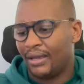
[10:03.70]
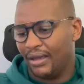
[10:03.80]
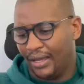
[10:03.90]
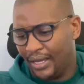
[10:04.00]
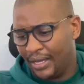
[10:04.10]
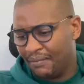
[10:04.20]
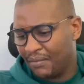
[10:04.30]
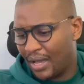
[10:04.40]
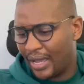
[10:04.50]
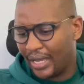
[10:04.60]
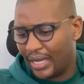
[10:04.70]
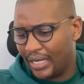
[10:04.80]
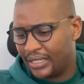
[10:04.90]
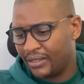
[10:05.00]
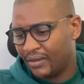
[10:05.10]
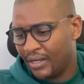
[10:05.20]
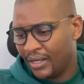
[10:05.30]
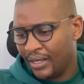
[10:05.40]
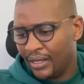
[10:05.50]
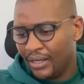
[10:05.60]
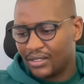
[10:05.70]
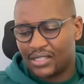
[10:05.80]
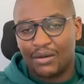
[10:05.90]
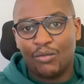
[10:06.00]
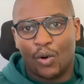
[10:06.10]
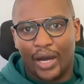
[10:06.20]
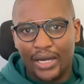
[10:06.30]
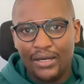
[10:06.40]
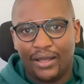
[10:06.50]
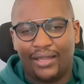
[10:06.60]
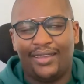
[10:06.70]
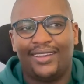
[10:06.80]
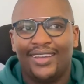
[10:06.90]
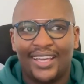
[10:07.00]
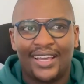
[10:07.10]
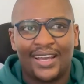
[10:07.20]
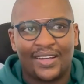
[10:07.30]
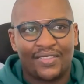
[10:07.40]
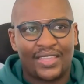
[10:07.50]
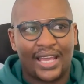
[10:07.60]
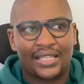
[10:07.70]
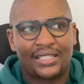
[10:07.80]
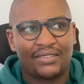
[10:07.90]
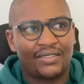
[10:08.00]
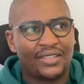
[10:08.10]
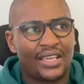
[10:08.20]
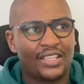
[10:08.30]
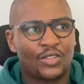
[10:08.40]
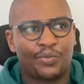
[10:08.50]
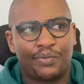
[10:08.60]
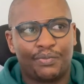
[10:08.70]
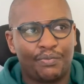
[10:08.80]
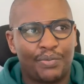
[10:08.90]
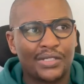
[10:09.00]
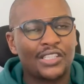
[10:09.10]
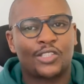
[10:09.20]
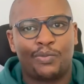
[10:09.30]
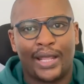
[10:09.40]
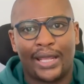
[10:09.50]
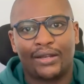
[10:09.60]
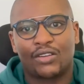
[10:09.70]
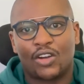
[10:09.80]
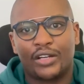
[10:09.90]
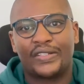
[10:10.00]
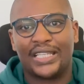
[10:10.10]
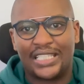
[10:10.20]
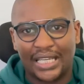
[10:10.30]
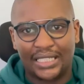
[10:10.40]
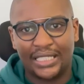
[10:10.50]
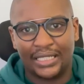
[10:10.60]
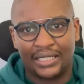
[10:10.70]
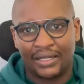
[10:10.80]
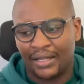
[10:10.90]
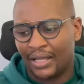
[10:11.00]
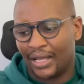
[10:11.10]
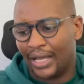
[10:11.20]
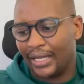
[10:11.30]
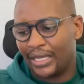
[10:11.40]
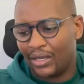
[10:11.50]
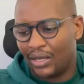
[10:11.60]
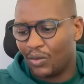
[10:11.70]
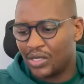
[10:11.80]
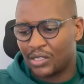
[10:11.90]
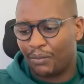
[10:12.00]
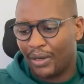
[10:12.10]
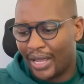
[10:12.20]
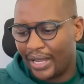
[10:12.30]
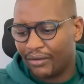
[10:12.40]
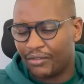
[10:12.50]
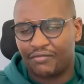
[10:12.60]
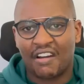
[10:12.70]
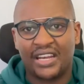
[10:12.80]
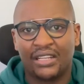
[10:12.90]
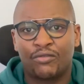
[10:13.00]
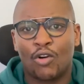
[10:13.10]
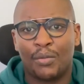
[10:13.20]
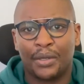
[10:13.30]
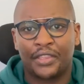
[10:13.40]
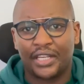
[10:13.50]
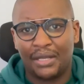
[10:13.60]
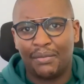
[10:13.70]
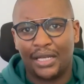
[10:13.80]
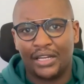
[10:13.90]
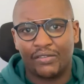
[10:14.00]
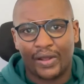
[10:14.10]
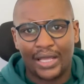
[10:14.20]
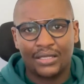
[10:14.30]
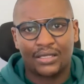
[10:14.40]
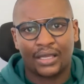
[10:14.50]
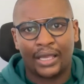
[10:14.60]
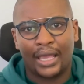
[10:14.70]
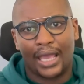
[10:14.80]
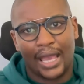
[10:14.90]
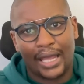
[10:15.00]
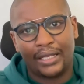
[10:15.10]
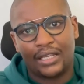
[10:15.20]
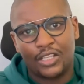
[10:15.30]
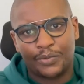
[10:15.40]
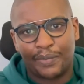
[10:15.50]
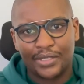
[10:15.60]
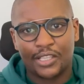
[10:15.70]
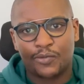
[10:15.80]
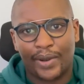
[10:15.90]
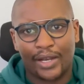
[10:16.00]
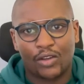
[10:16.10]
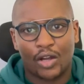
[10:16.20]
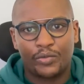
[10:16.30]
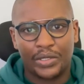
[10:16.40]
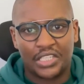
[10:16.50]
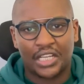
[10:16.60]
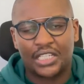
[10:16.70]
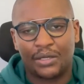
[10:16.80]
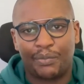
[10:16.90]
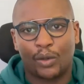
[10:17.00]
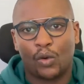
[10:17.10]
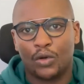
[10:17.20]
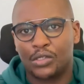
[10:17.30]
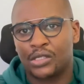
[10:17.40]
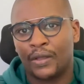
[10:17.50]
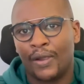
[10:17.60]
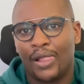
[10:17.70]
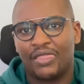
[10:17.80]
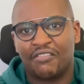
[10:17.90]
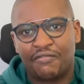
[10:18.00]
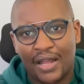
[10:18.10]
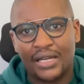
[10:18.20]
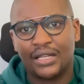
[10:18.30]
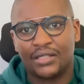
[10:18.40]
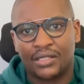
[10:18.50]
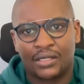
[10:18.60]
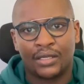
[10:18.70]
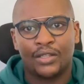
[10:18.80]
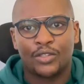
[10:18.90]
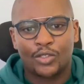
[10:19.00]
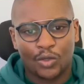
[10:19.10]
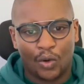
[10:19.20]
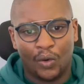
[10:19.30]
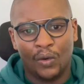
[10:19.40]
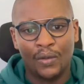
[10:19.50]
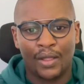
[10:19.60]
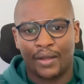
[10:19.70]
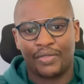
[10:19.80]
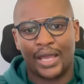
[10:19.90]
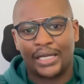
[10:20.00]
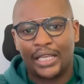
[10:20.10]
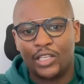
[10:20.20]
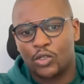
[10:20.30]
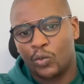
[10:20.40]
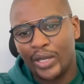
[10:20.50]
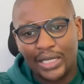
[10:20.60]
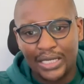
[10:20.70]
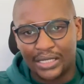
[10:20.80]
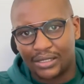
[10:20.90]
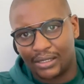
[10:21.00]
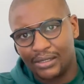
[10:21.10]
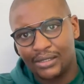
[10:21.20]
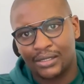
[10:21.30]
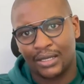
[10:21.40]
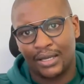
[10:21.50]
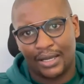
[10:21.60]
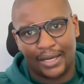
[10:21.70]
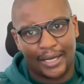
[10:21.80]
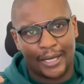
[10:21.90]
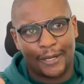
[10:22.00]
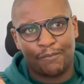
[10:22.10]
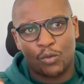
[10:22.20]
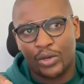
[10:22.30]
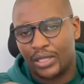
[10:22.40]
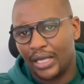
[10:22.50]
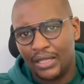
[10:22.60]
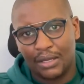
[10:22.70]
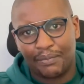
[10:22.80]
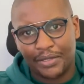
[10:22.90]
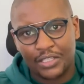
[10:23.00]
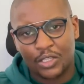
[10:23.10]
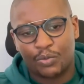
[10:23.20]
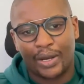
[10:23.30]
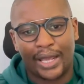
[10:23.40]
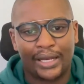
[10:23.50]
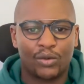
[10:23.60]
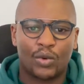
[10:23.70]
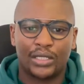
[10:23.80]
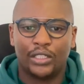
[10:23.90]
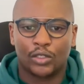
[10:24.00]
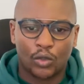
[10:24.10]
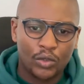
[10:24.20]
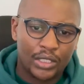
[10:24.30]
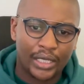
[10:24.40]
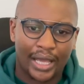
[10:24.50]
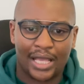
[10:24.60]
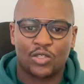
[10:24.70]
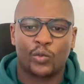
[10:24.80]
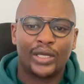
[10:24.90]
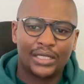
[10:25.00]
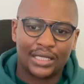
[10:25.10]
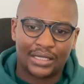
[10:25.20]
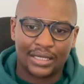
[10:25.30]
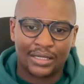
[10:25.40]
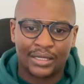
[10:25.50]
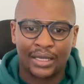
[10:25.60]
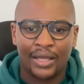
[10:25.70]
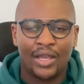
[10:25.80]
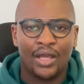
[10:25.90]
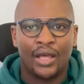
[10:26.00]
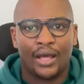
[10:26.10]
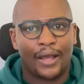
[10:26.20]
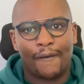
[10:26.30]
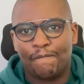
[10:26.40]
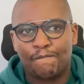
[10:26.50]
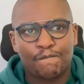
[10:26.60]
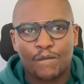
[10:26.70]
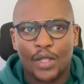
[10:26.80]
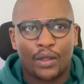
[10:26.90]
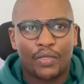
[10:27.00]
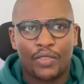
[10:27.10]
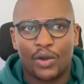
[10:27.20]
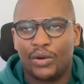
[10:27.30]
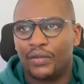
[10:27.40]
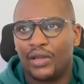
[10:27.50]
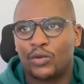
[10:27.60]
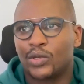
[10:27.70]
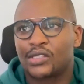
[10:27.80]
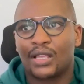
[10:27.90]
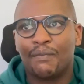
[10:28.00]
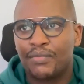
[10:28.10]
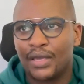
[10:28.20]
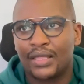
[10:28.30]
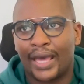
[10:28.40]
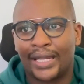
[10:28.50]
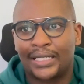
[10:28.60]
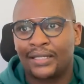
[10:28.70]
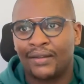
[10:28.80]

I had someone that his business plan got rejected. He was applying for funding for about 3 million rands, and his business plan got rejected because the funders saw that his weaknesses within the business plan and what he wrote as weaknesses, it was something that